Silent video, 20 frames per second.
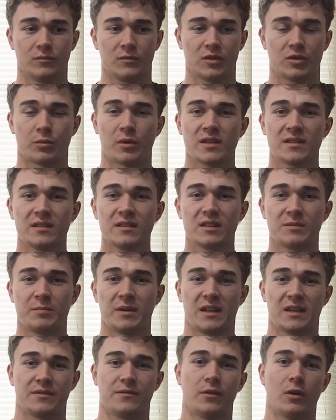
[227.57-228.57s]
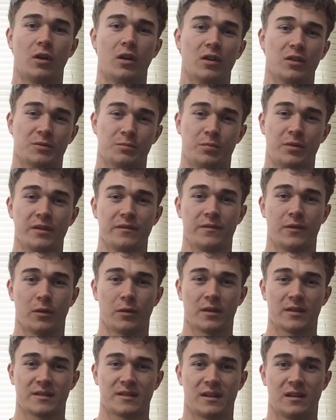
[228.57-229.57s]
The rest of this past fall, I was pretty
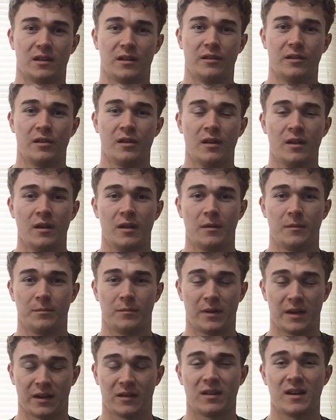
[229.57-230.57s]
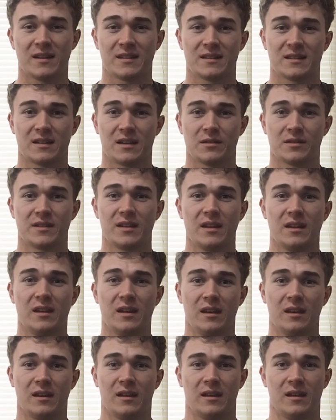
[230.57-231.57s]
focused on my classes I was
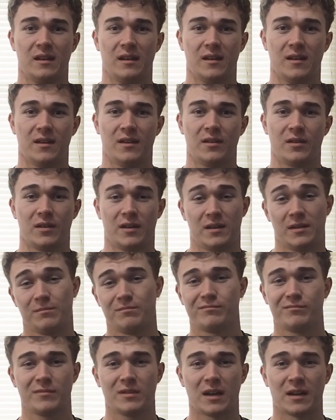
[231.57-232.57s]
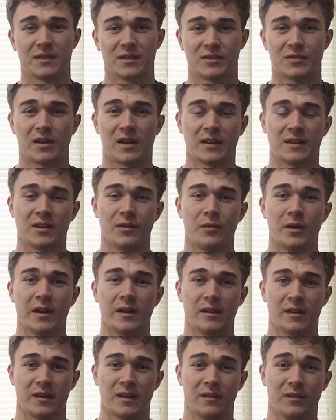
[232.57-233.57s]
taking, and I got distracted
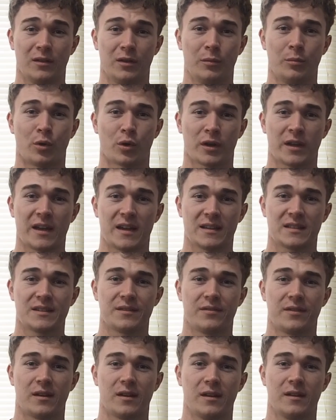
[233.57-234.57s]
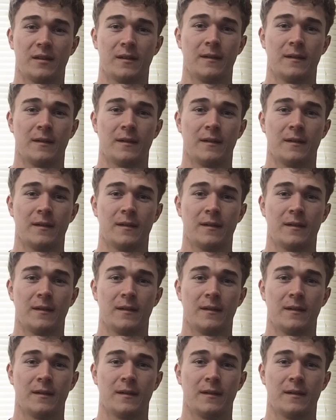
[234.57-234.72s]
writing a little more Castify.